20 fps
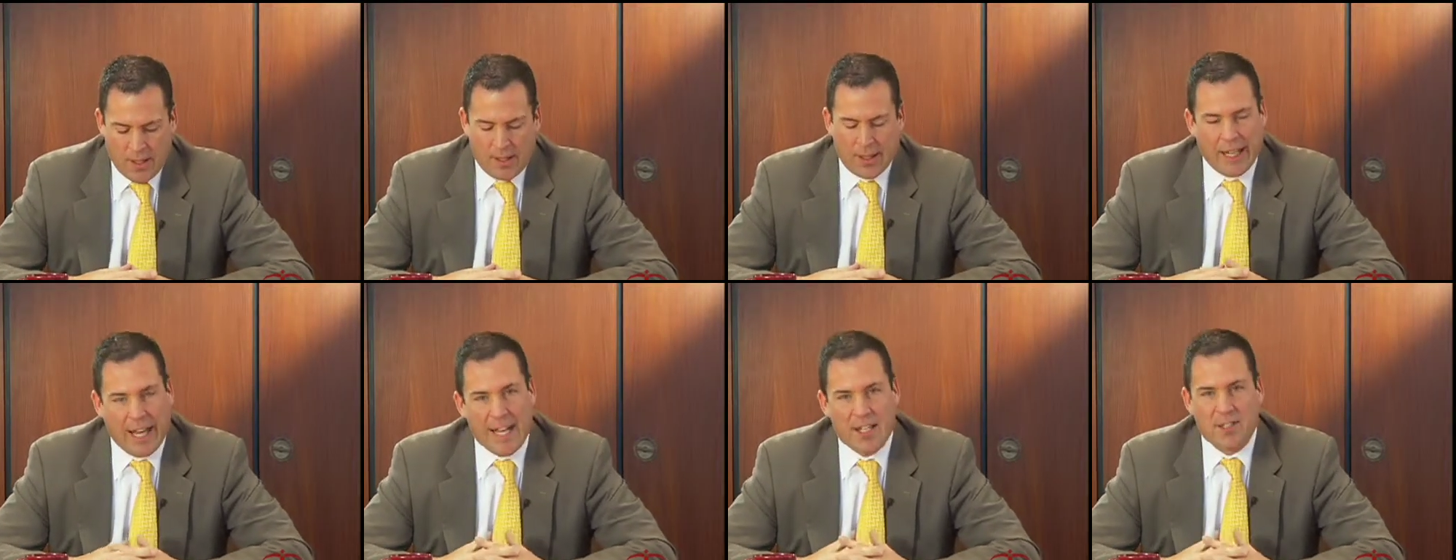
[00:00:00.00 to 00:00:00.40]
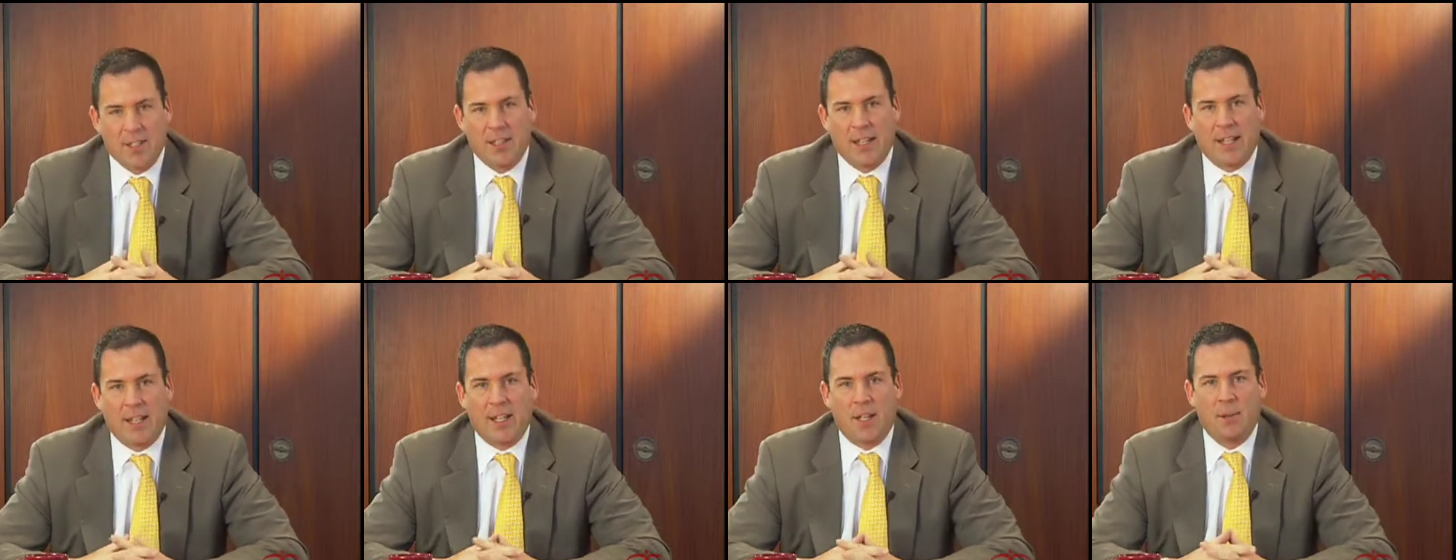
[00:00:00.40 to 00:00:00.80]

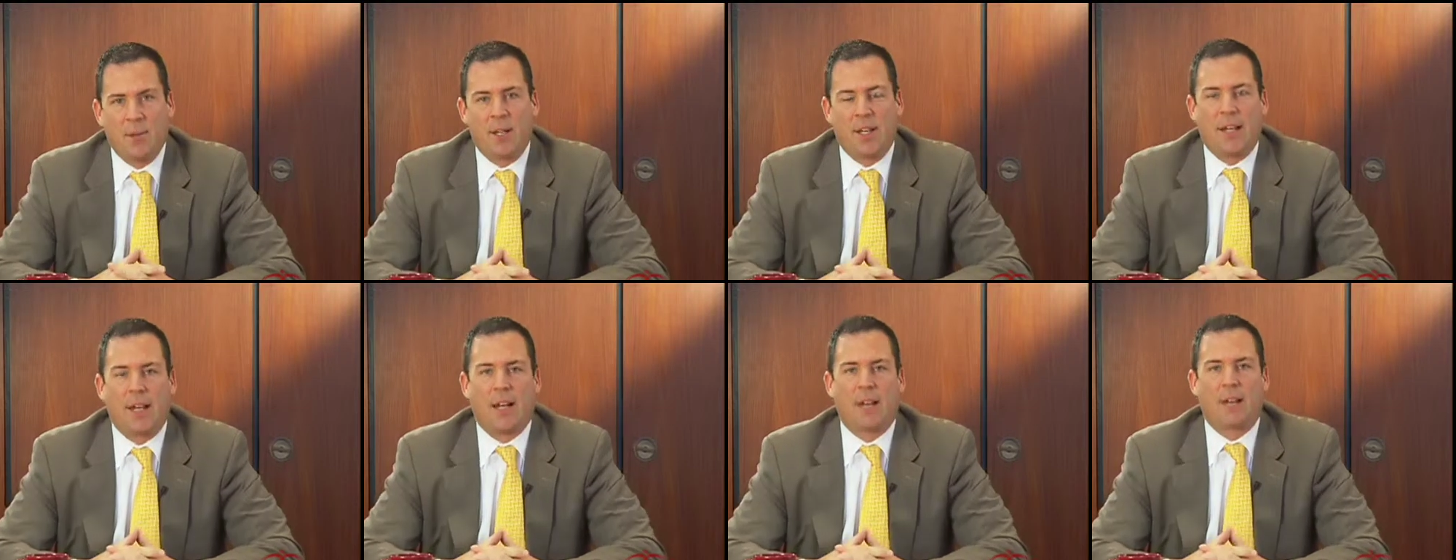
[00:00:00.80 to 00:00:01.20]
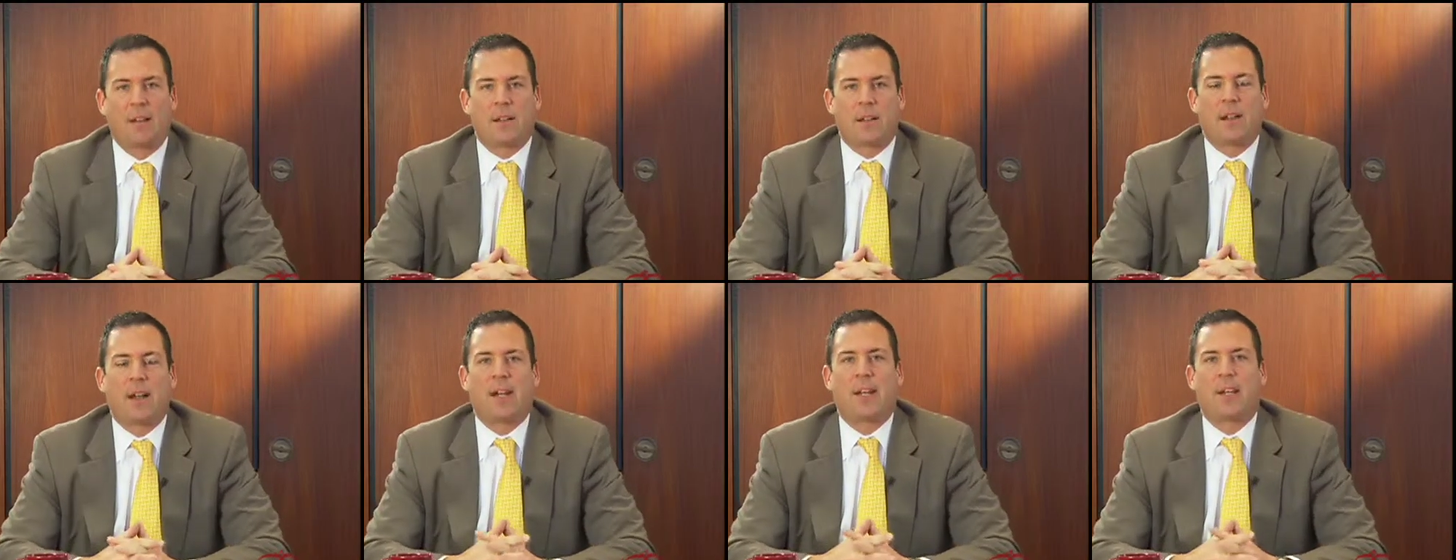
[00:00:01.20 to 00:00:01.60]
Lastly, on
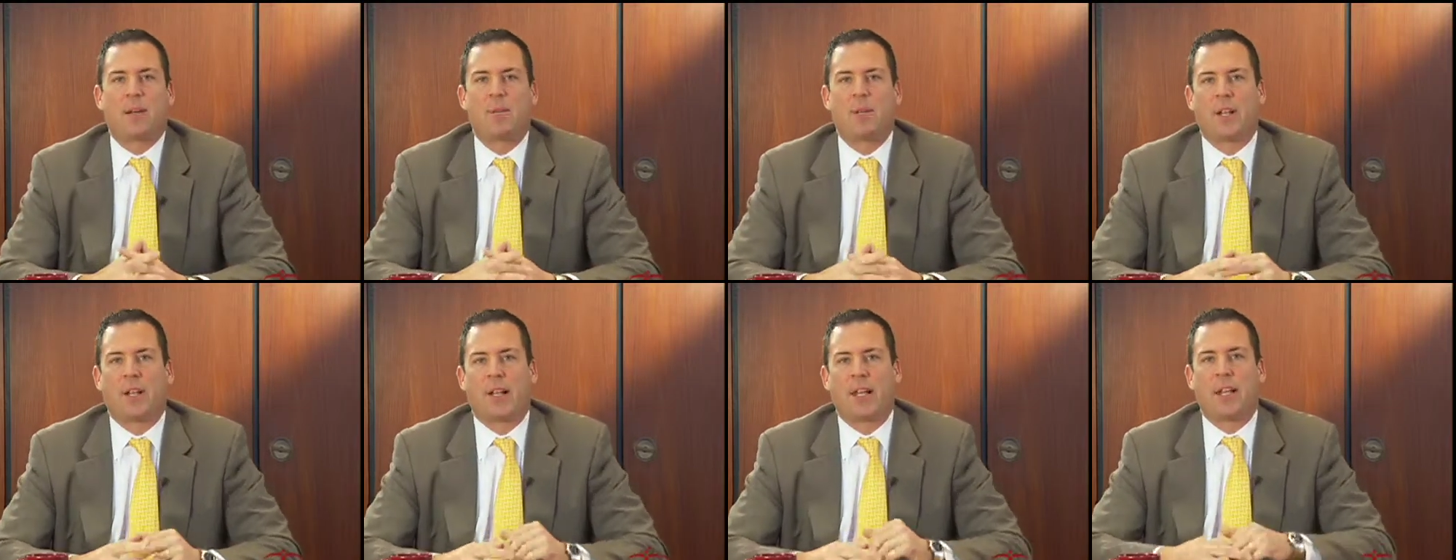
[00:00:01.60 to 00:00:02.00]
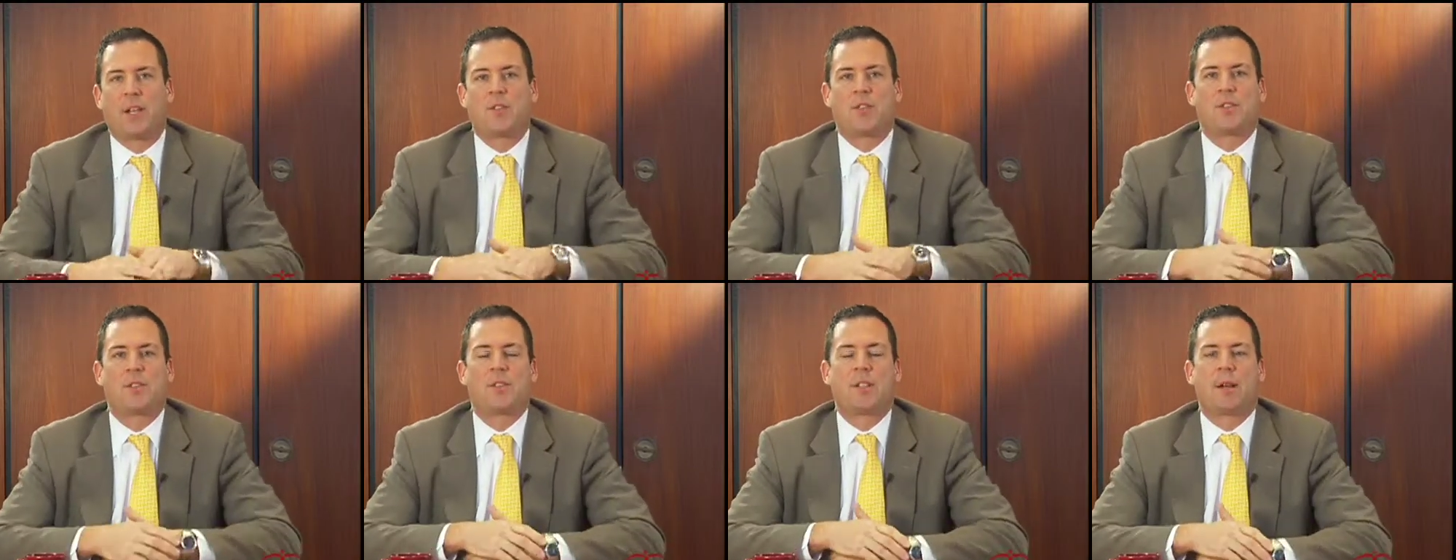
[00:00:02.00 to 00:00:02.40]
client
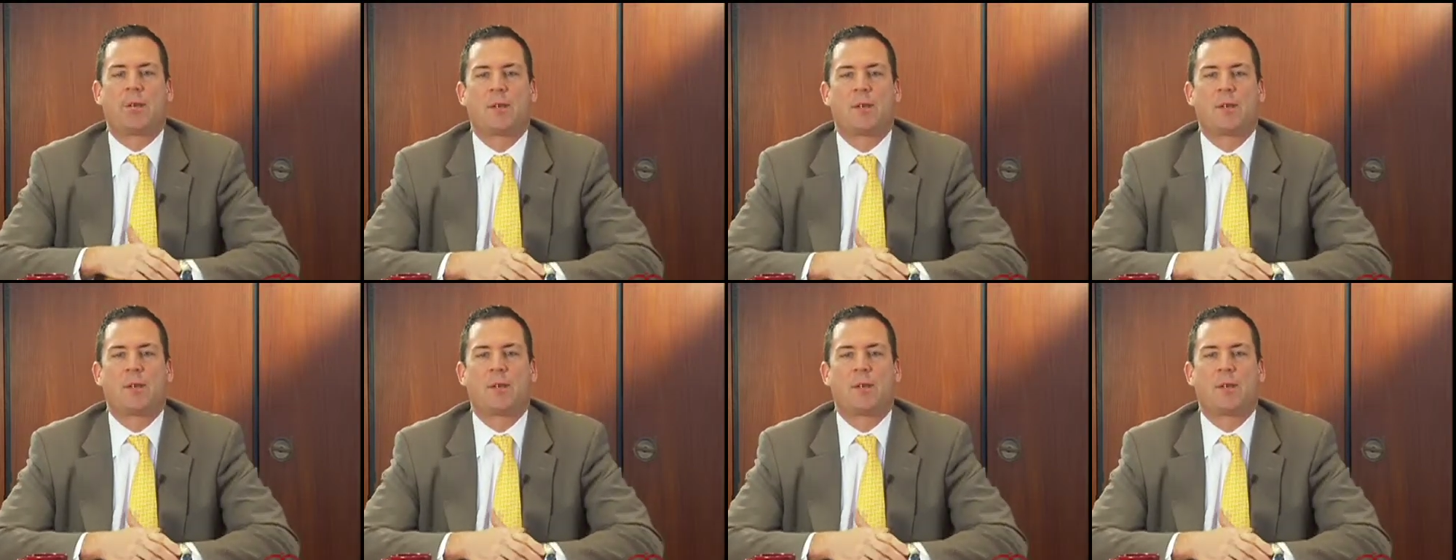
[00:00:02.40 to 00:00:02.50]
communications,